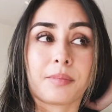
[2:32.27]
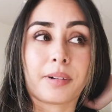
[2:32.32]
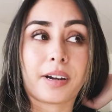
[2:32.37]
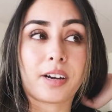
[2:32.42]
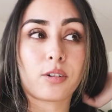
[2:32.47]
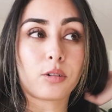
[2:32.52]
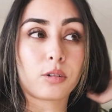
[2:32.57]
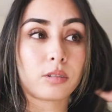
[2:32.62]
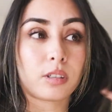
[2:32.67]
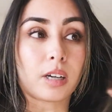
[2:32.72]
my
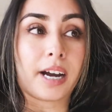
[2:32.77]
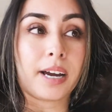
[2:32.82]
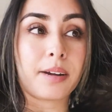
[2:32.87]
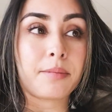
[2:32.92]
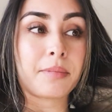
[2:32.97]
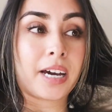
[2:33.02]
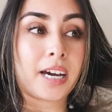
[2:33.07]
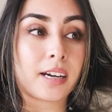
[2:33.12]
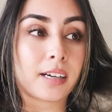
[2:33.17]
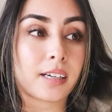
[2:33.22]
old
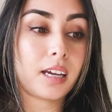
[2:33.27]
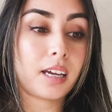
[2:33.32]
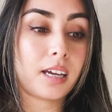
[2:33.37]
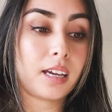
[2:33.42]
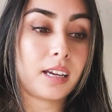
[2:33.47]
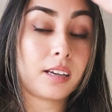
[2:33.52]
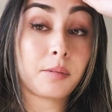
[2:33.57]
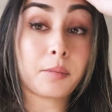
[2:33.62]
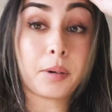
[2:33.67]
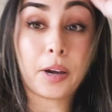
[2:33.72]
iMac
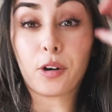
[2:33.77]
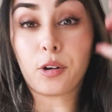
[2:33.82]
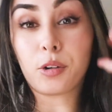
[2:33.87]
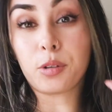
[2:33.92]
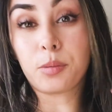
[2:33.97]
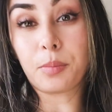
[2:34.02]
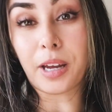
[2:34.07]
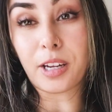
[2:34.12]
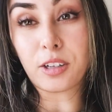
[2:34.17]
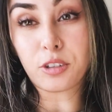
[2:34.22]
in my
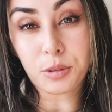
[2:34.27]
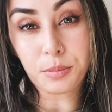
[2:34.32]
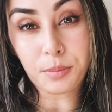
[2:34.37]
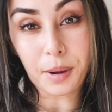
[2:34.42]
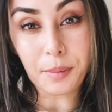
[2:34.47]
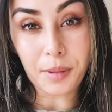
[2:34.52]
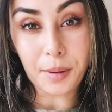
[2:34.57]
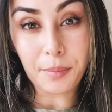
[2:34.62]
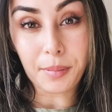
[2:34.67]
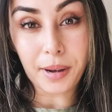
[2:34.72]
old bedroom
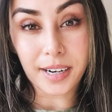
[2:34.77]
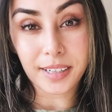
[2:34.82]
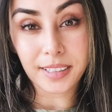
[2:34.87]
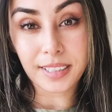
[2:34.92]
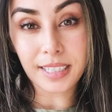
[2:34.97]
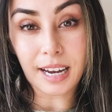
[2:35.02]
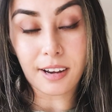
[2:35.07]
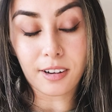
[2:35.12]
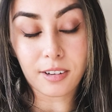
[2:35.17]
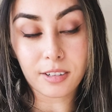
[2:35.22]
at my parents'
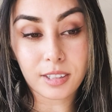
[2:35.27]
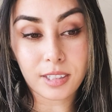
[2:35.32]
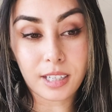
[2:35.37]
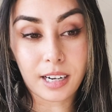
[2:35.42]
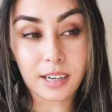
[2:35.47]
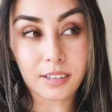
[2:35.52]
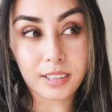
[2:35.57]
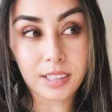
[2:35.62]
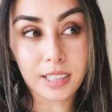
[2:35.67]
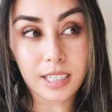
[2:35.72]
house
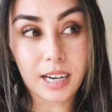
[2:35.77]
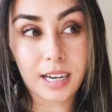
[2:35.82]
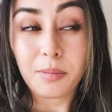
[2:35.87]
and I was like,